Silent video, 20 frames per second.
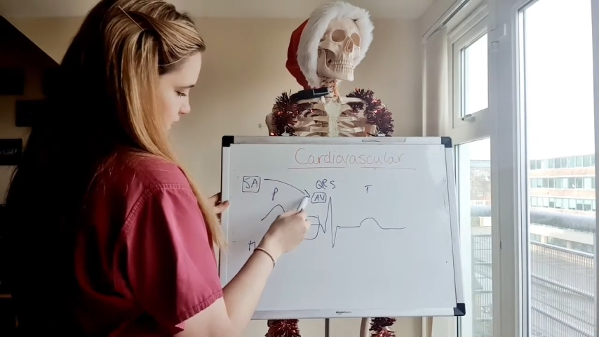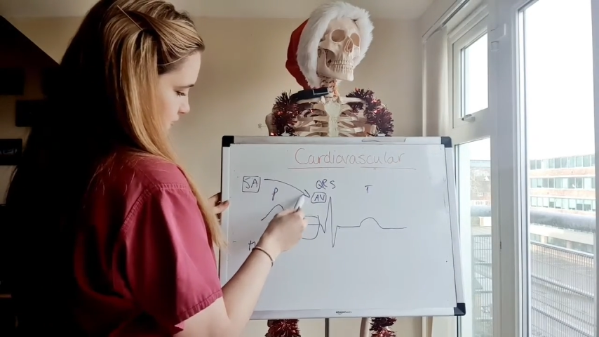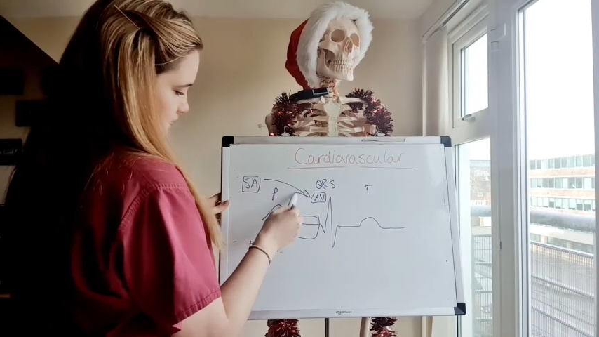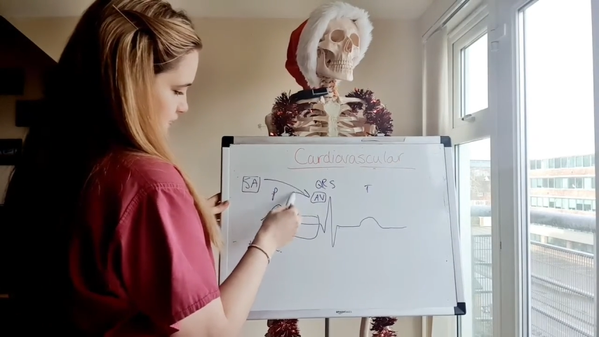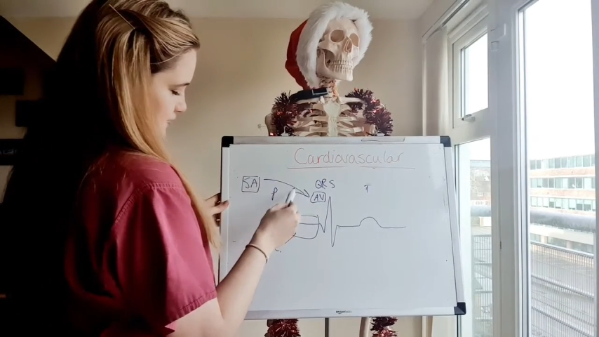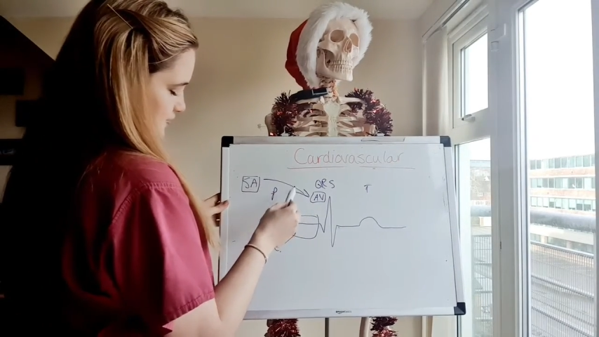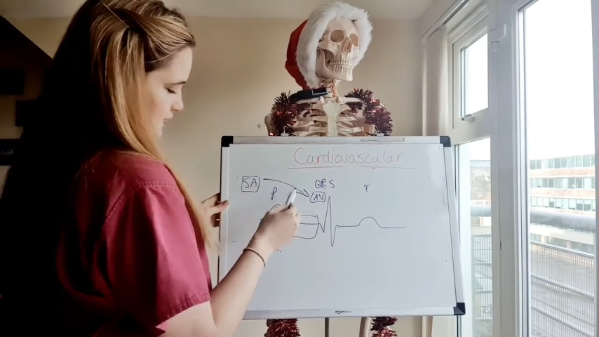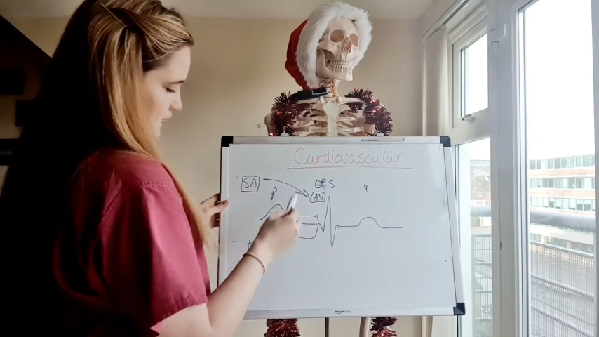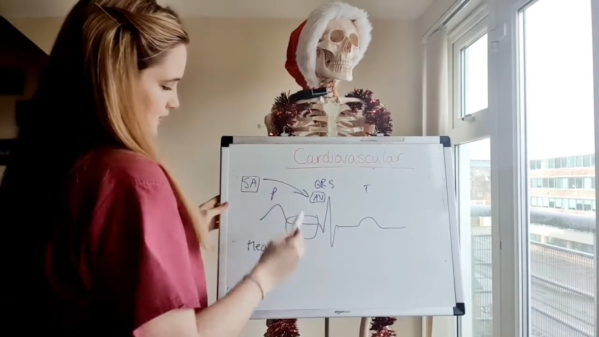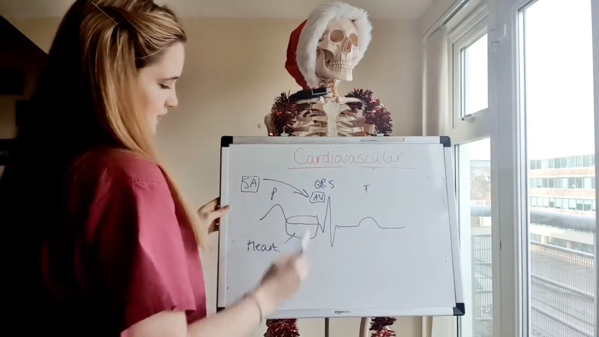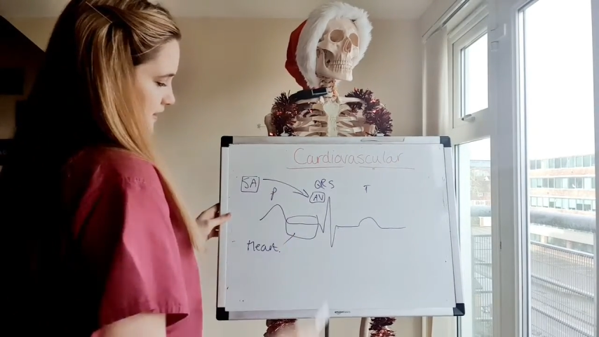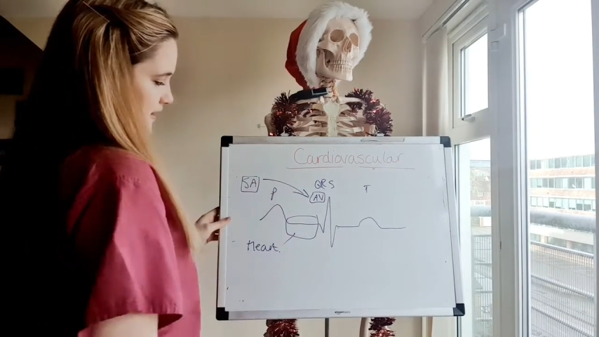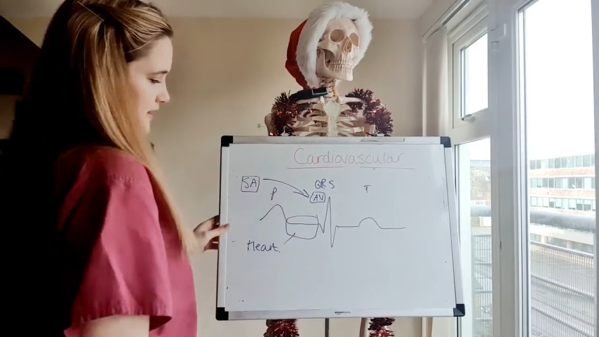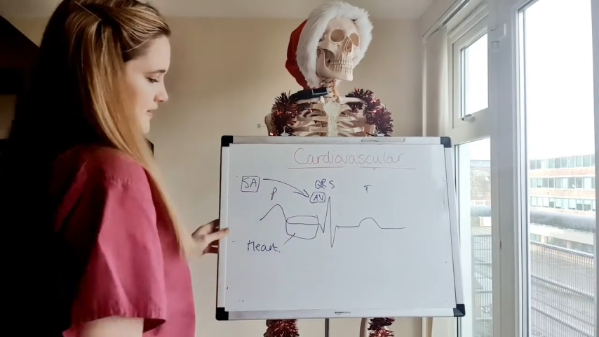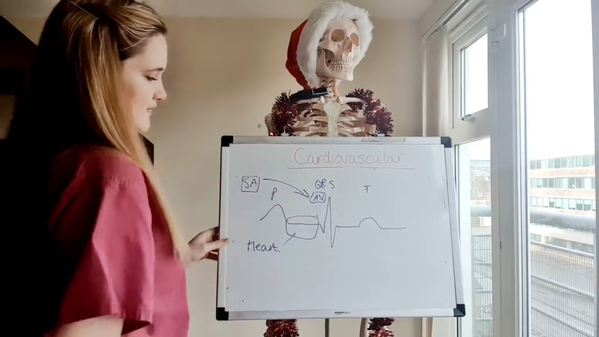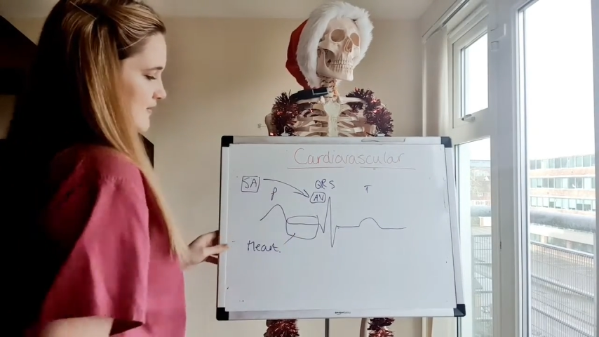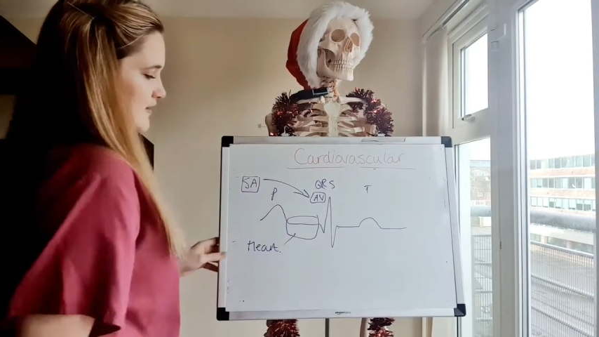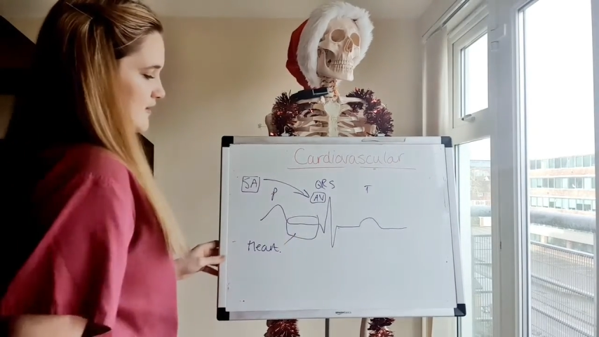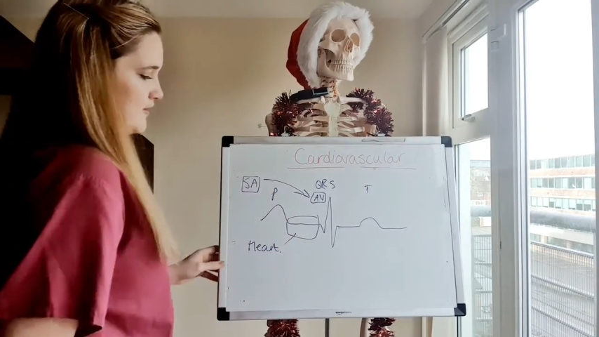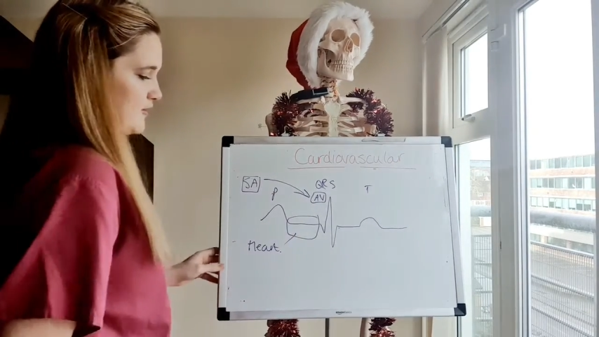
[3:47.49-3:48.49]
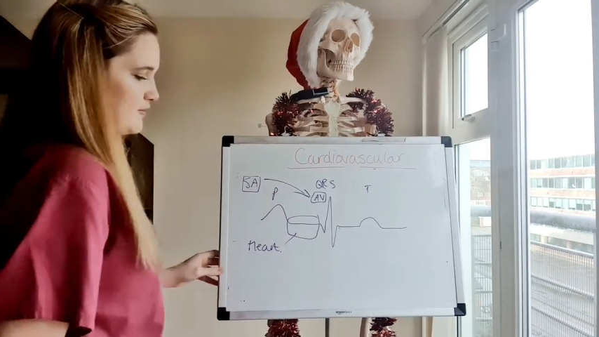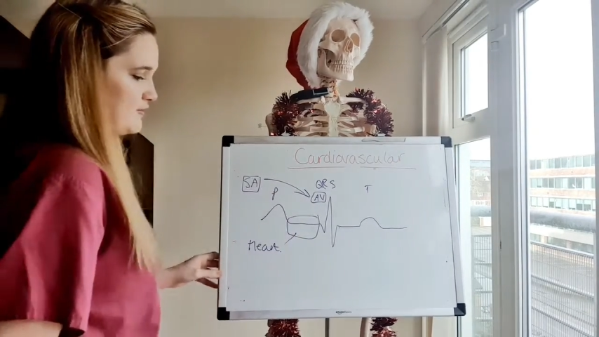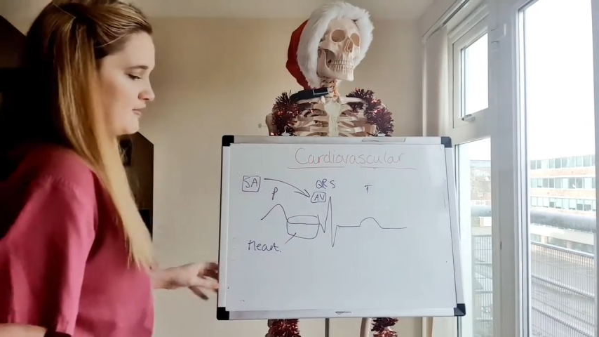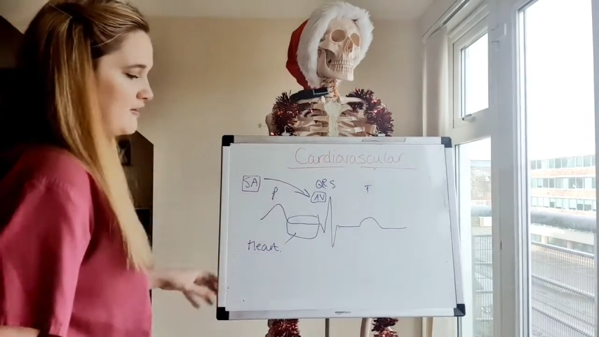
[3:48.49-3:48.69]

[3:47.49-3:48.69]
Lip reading: to the AV node?